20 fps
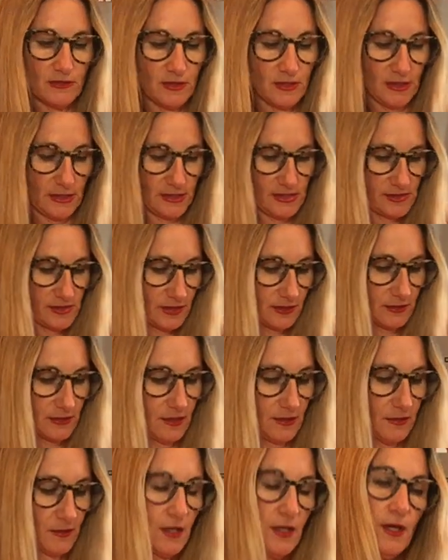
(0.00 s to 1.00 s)
Can I stick
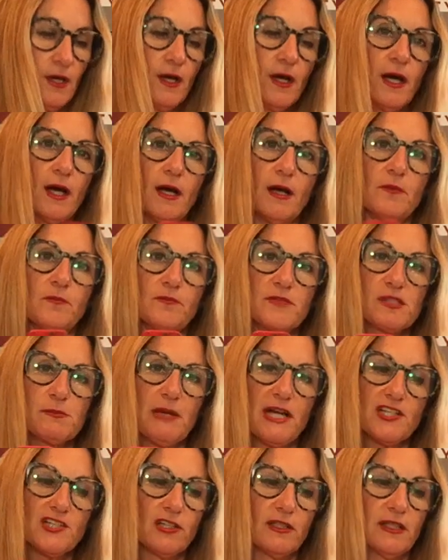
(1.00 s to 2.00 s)
the
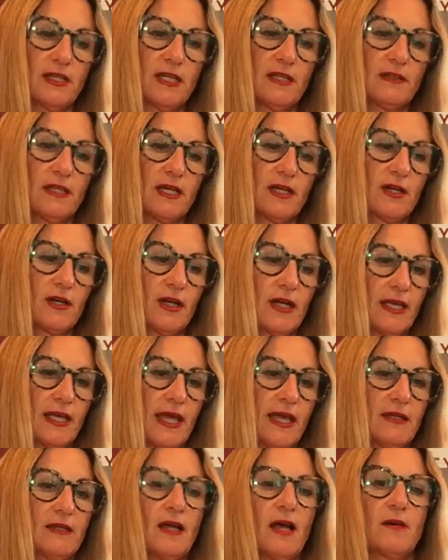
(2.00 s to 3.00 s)
spatula in there
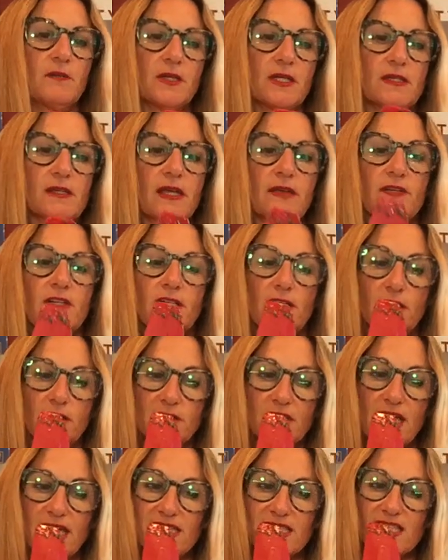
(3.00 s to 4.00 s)
again? I'm gonna give it a little
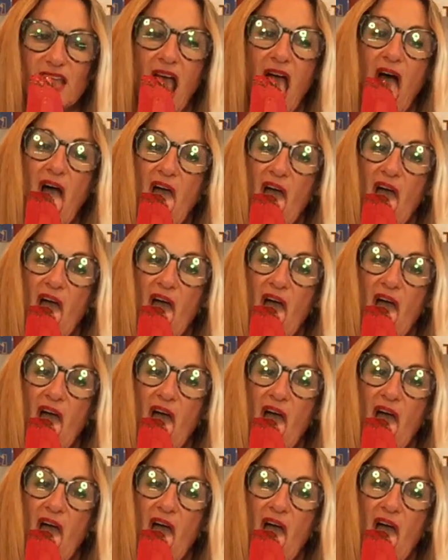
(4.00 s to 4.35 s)
taste.